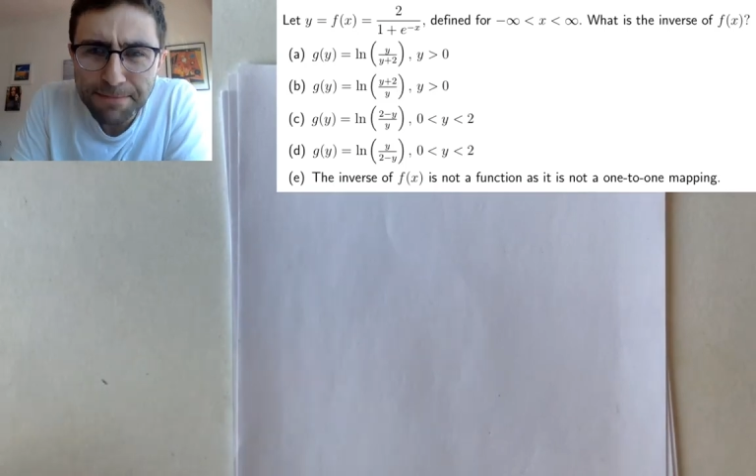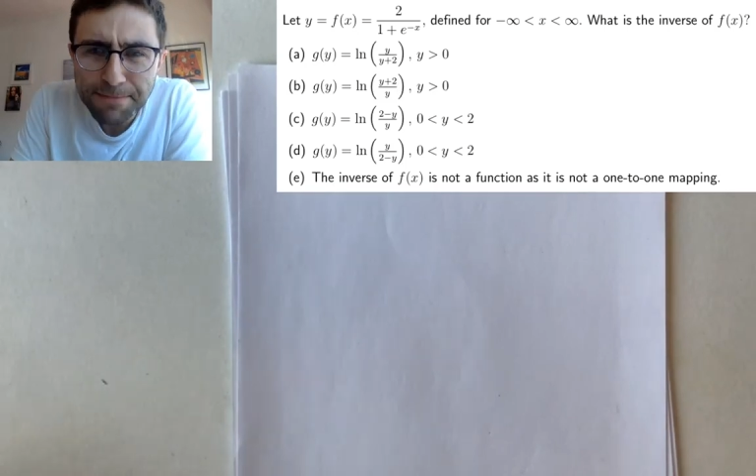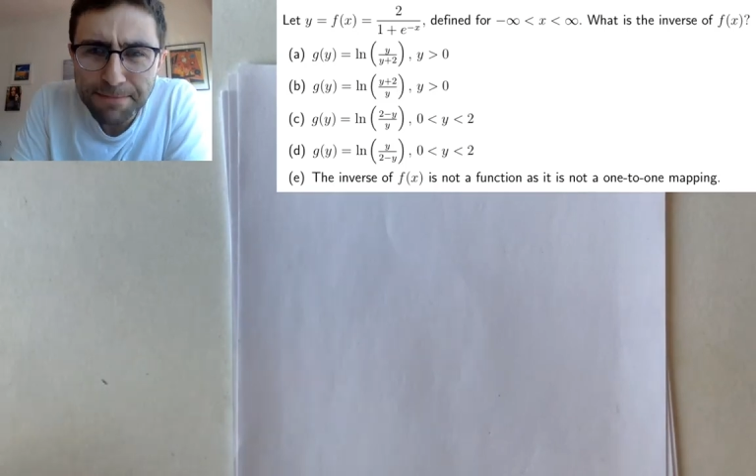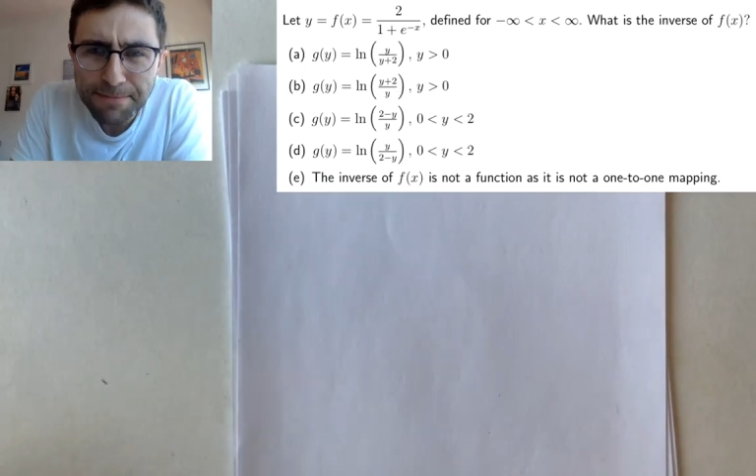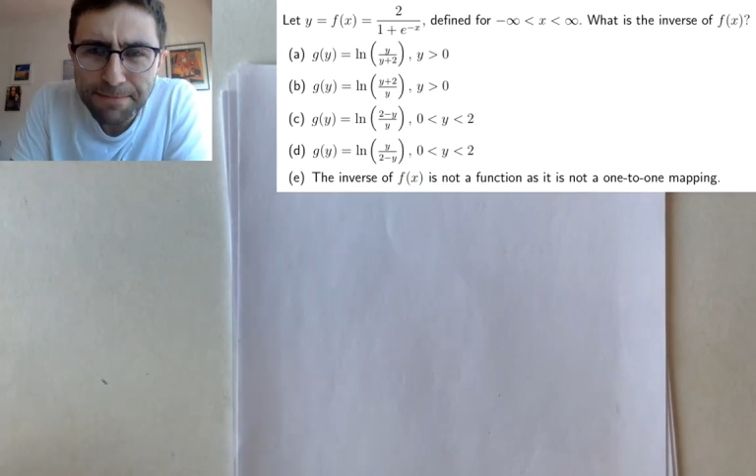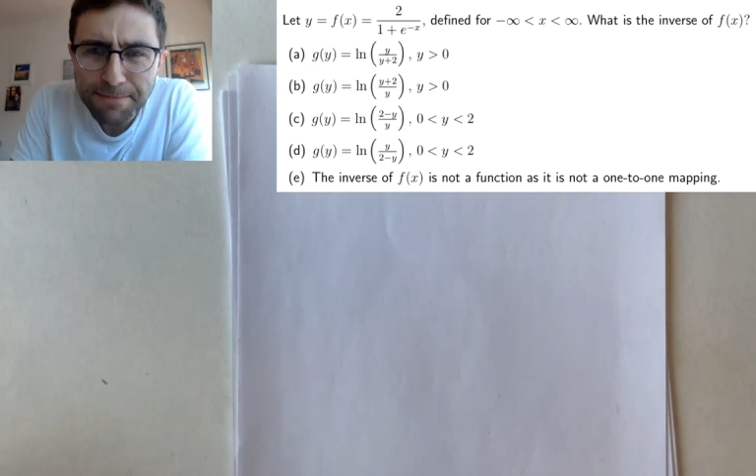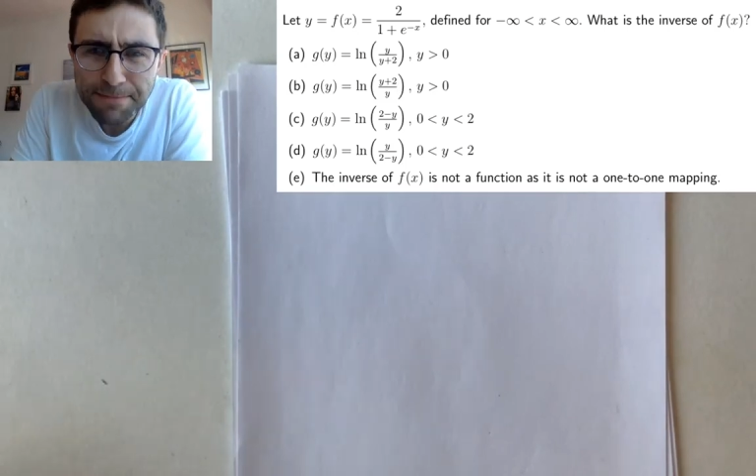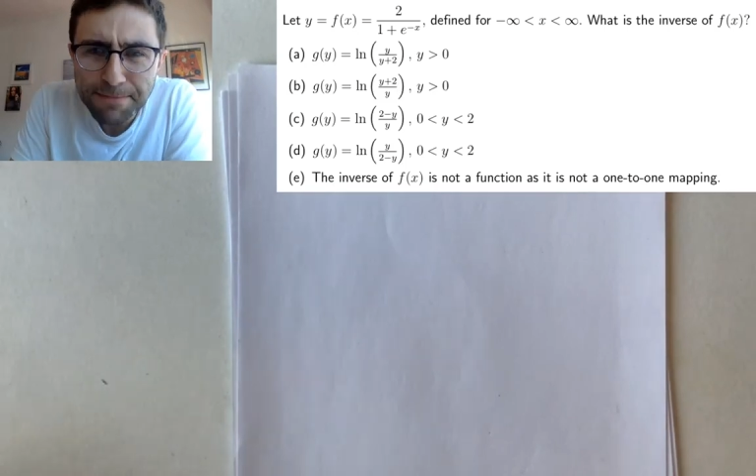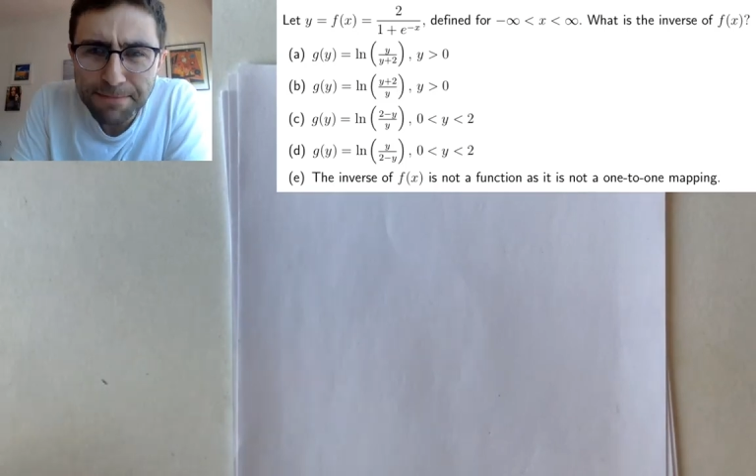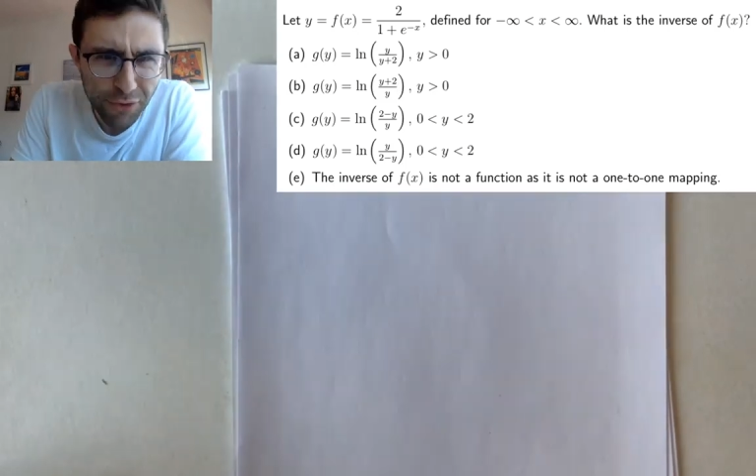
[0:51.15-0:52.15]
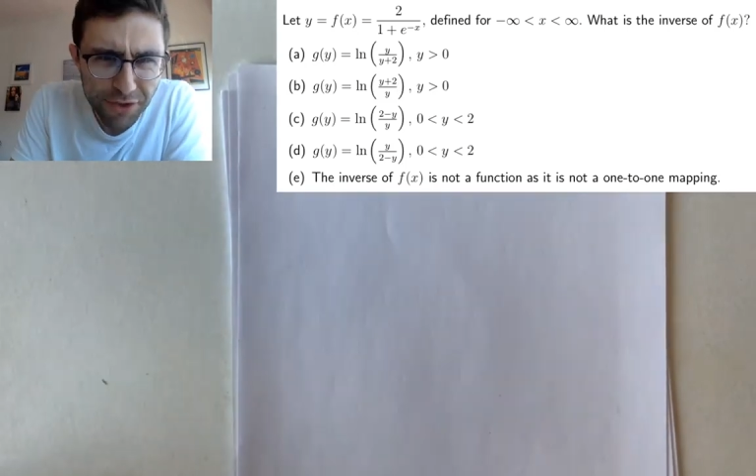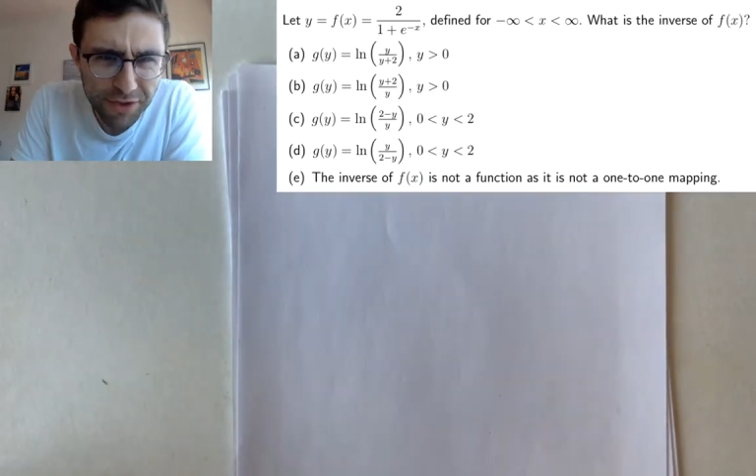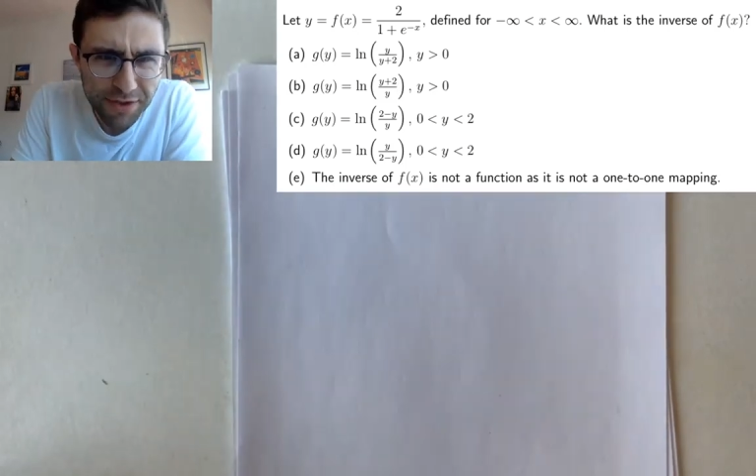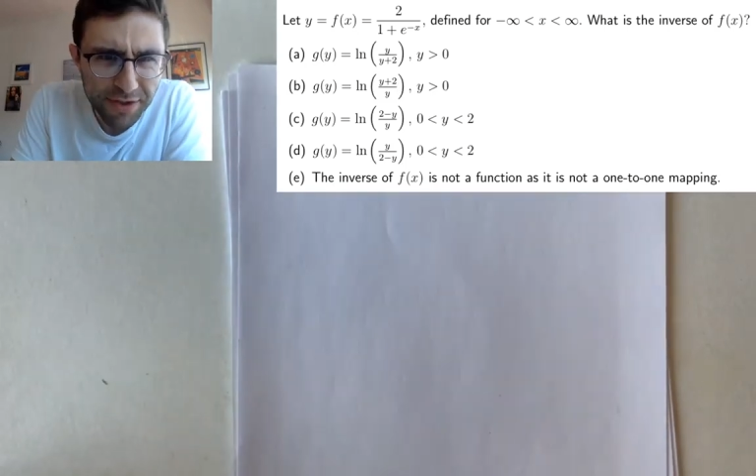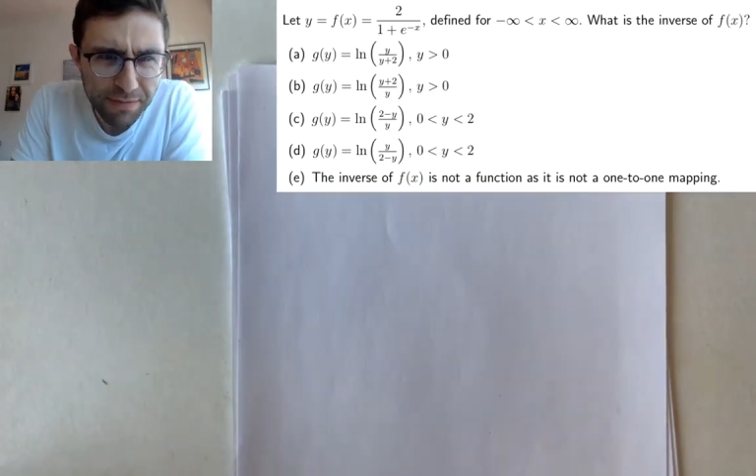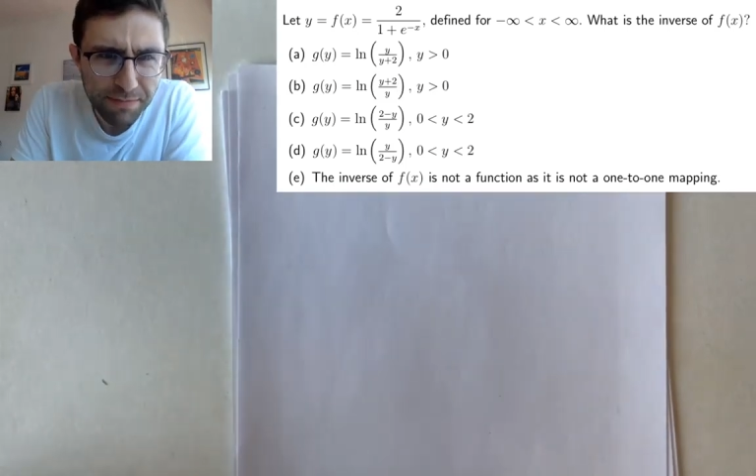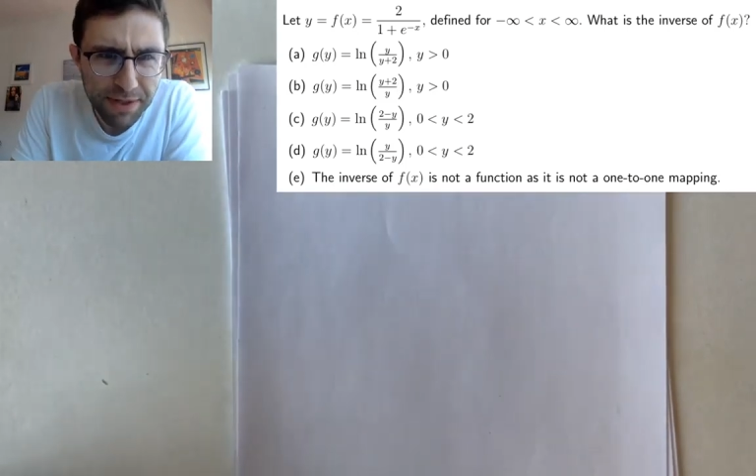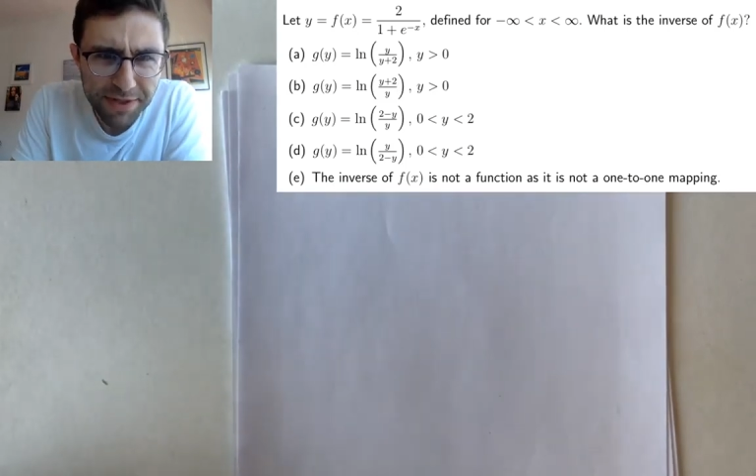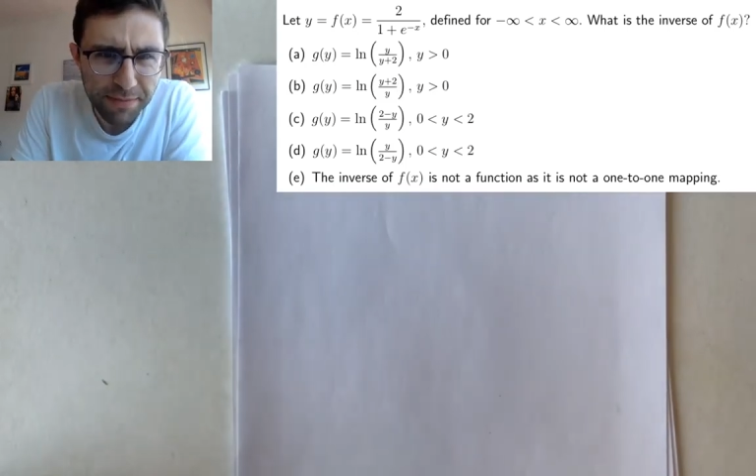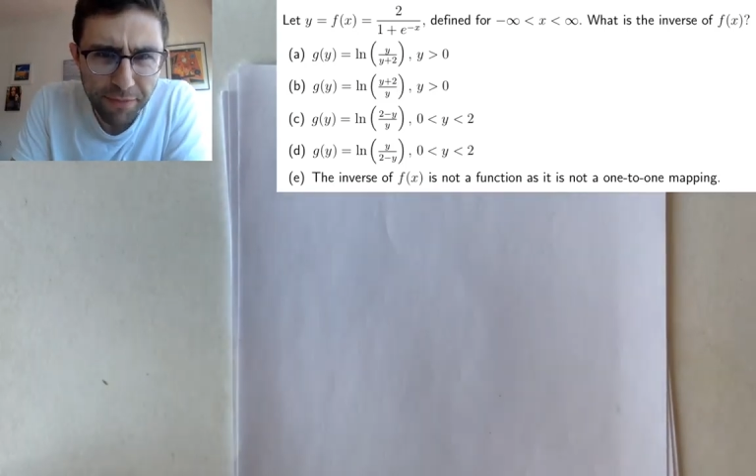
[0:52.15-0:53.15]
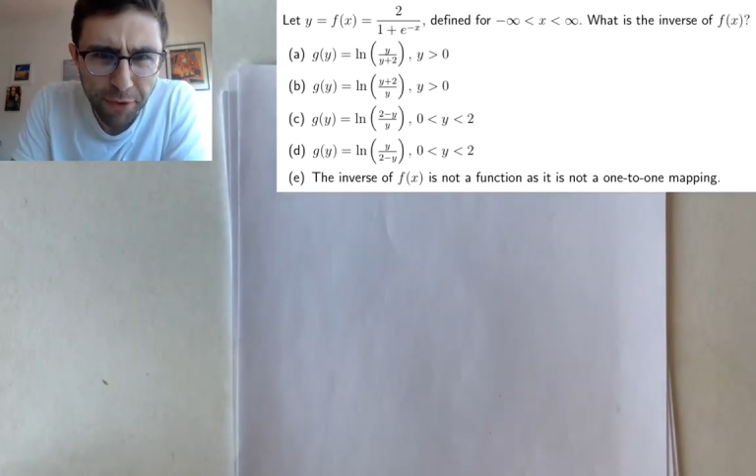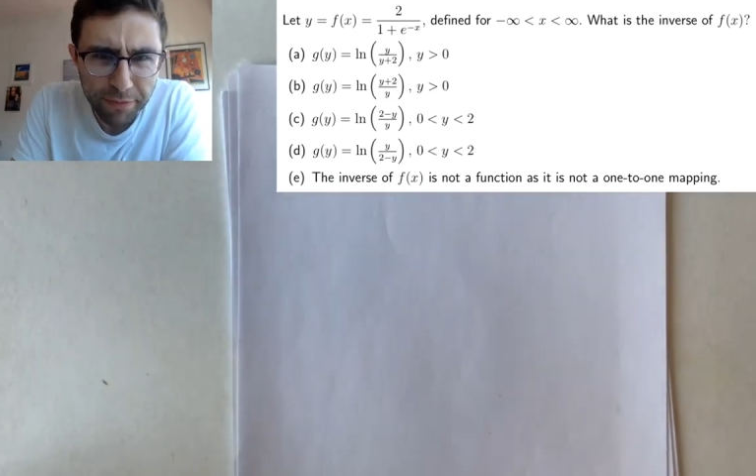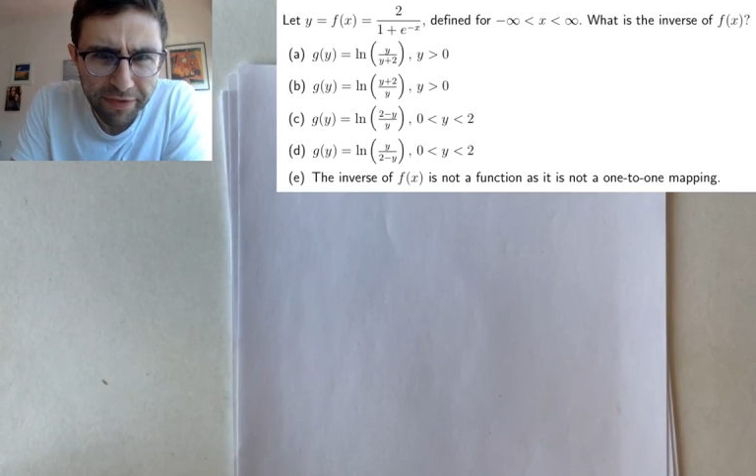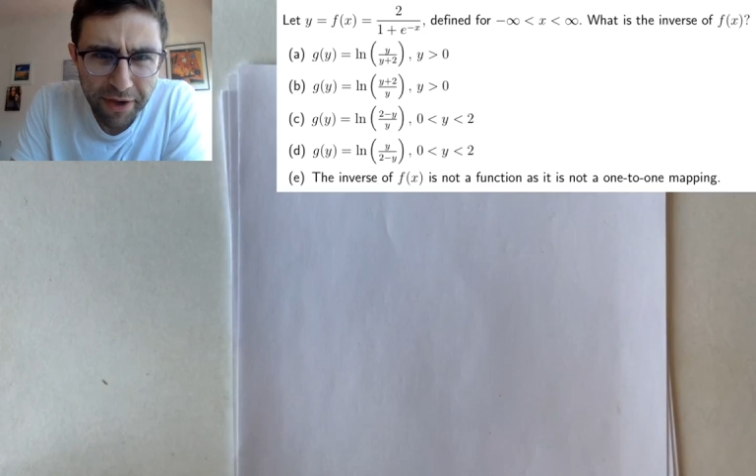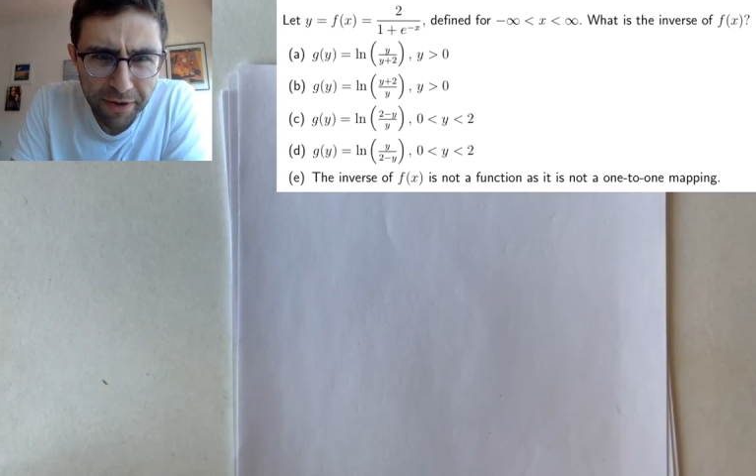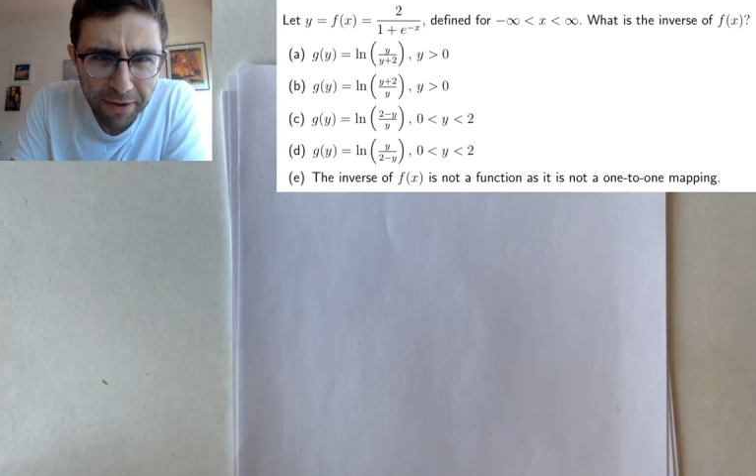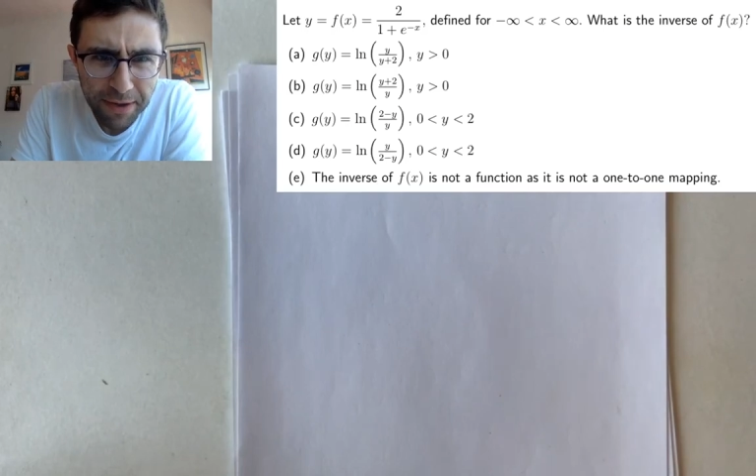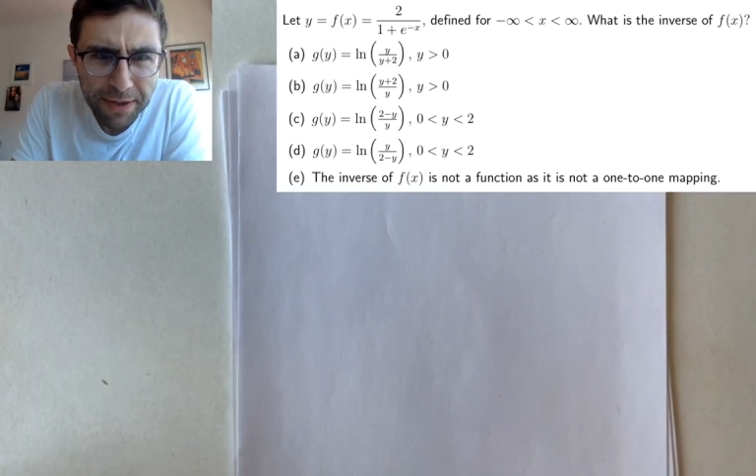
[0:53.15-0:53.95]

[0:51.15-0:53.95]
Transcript: Keep posting solutions and bits and bobs there